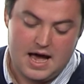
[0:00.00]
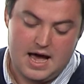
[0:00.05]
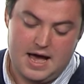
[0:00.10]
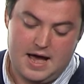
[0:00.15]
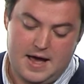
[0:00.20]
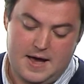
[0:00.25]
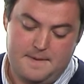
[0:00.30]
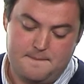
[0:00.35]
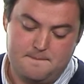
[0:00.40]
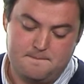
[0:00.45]

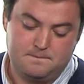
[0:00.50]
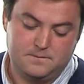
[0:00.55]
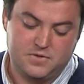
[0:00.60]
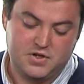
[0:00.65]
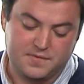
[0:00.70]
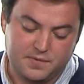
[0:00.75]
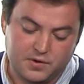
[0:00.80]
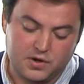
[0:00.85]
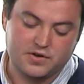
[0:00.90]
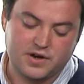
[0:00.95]

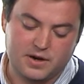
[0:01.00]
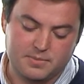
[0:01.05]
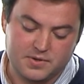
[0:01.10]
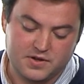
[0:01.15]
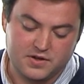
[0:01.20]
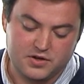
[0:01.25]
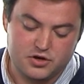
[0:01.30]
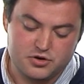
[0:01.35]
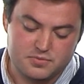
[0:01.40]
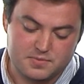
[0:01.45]
followed up
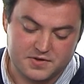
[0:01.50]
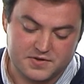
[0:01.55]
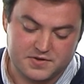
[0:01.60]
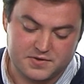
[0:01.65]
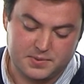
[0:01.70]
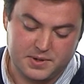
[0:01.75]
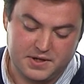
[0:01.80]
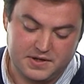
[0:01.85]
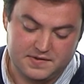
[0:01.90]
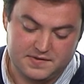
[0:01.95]
with a humorous
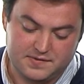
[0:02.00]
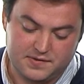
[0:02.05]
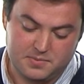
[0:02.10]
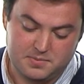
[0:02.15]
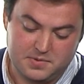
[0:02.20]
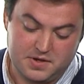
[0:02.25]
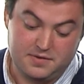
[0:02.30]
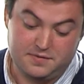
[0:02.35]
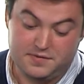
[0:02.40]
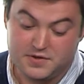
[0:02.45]
tweet
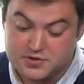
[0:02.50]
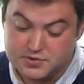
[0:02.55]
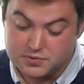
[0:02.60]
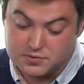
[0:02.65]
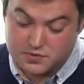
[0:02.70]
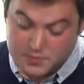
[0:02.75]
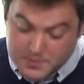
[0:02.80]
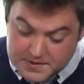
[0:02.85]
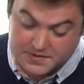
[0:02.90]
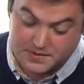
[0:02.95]
from the
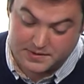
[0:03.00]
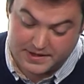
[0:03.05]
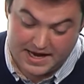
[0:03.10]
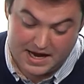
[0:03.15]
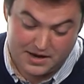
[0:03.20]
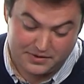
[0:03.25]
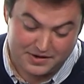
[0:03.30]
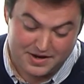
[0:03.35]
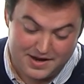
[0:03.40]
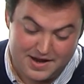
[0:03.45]
official Twitter
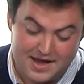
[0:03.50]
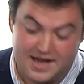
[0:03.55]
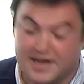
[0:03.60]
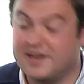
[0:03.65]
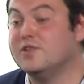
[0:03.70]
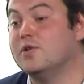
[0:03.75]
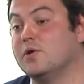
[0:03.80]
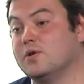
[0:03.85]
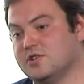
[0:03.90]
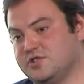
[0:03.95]
account
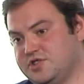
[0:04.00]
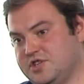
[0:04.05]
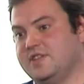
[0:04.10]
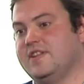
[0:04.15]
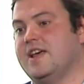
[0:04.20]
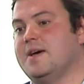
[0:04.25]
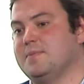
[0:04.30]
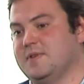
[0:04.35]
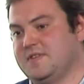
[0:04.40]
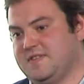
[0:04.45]

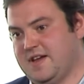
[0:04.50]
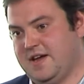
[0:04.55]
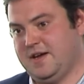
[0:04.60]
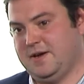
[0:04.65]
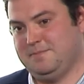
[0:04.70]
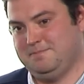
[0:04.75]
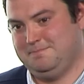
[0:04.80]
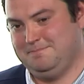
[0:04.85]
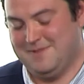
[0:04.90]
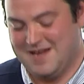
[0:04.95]
acknowledging their
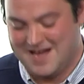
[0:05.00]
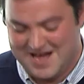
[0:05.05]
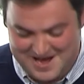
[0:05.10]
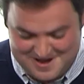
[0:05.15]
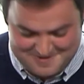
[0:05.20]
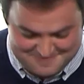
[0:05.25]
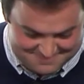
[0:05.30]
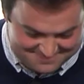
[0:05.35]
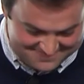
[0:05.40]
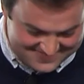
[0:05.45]
mistake.
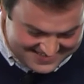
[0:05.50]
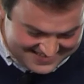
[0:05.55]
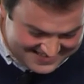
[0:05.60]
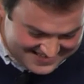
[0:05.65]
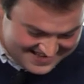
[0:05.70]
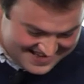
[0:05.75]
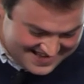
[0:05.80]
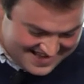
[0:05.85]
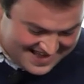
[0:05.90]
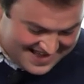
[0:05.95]

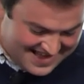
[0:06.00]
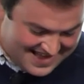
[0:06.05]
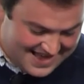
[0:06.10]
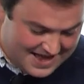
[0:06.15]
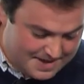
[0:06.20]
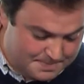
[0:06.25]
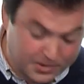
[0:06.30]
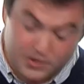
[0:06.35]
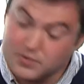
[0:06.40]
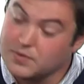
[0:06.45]

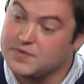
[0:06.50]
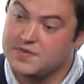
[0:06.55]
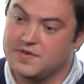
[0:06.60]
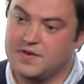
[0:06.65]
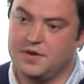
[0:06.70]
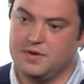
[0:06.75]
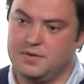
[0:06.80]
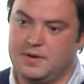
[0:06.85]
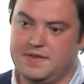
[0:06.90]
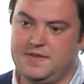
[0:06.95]
But
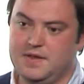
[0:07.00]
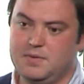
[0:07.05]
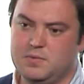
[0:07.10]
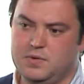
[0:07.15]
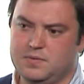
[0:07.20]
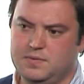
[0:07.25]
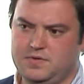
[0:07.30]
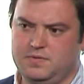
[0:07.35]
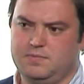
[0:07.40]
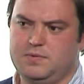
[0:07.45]
also, I think
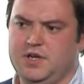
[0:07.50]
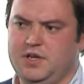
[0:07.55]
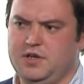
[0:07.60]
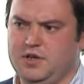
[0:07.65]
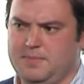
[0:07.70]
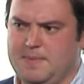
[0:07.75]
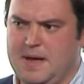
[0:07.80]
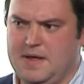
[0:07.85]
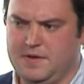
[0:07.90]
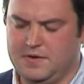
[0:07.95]
what was really
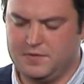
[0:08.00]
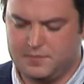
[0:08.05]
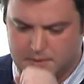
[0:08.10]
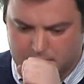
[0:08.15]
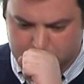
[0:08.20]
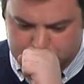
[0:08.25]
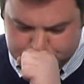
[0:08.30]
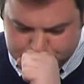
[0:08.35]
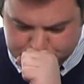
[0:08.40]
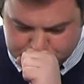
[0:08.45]
good about this
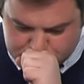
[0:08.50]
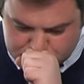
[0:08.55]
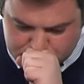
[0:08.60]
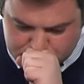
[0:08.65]
one,